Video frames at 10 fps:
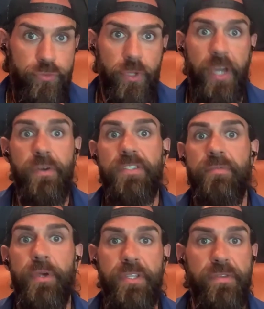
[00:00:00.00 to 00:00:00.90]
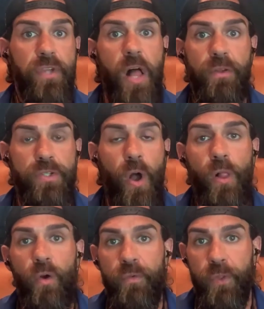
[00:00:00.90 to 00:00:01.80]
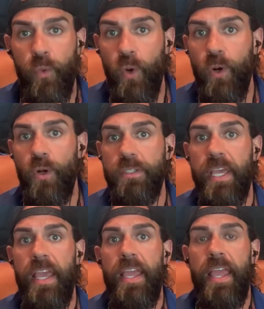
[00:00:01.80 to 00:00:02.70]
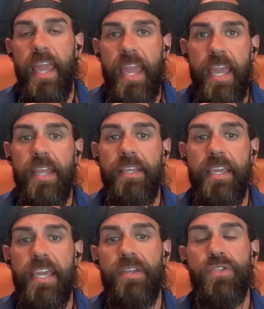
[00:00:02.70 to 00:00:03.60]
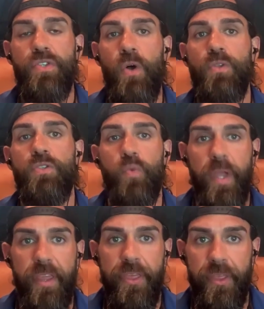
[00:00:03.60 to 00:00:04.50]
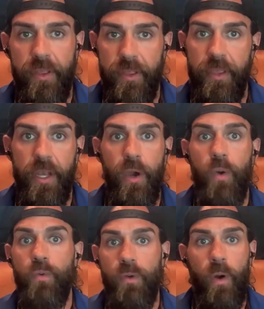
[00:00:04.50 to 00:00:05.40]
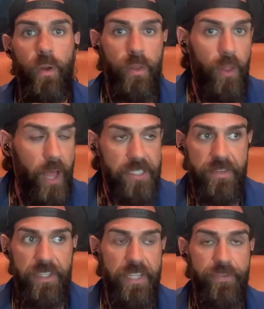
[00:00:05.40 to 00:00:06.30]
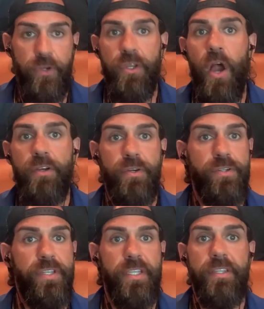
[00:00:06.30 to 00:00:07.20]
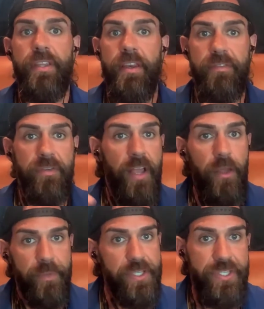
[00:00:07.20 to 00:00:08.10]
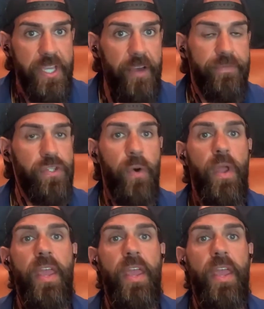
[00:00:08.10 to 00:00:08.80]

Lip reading: hundreds of millions of dollars all over the world. And he consults with, lots of the different doctors that have developed this stuff. So,